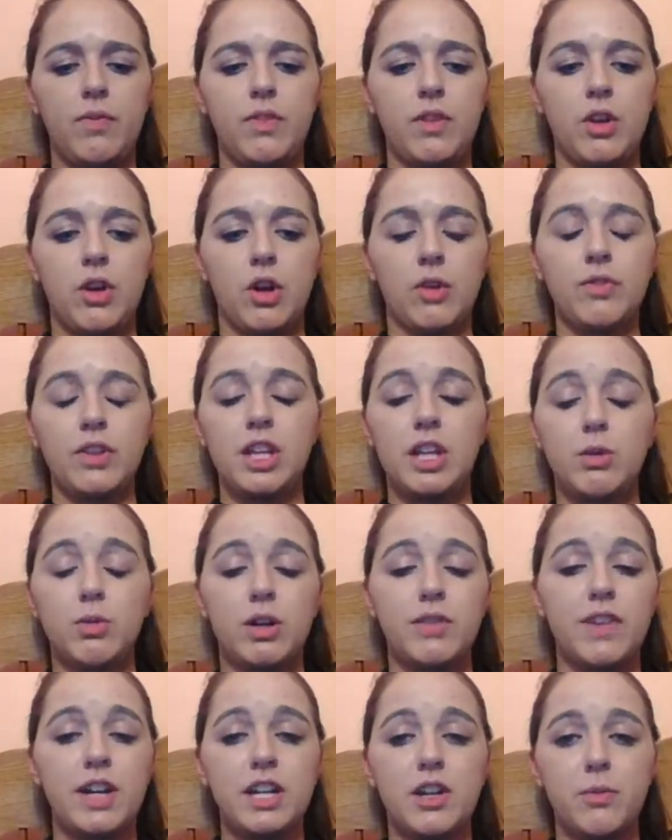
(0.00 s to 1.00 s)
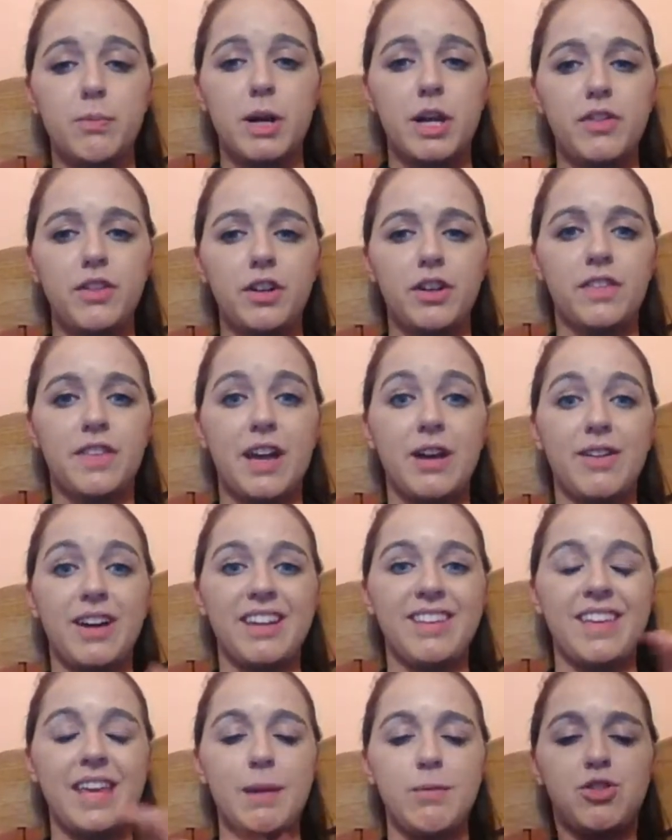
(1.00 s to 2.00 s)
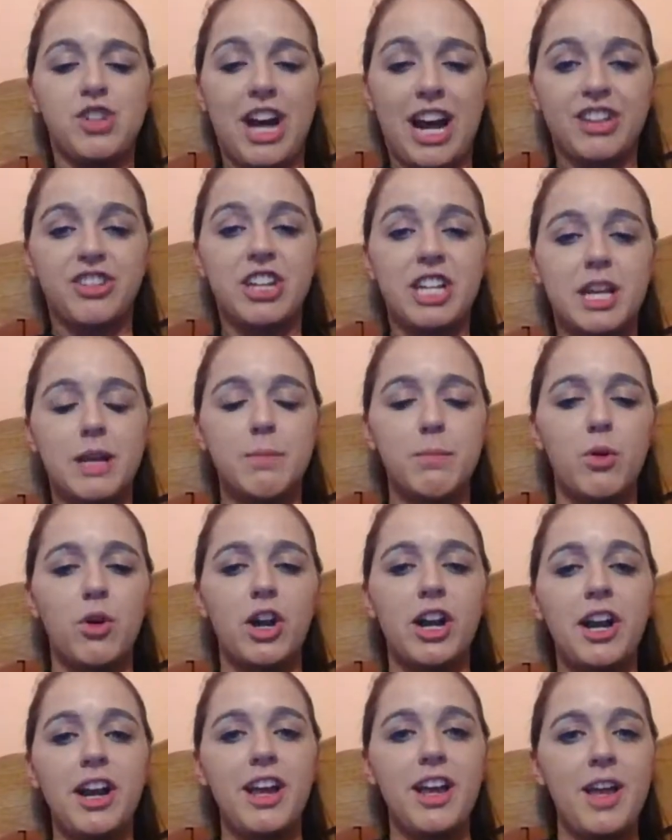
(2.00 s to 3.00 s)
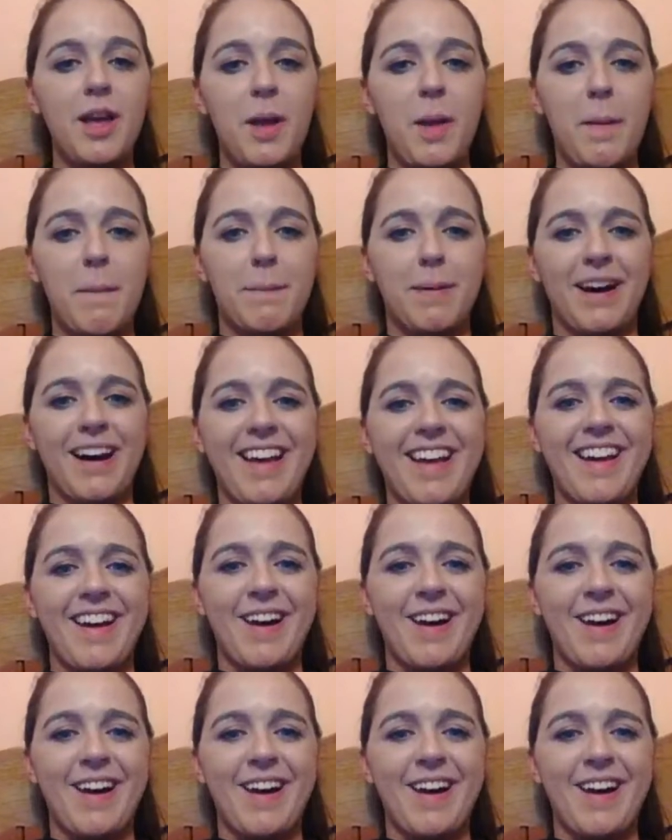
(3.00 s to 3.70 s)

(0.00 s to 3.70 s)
he will find a sponsor because I like to keep trashing him more. But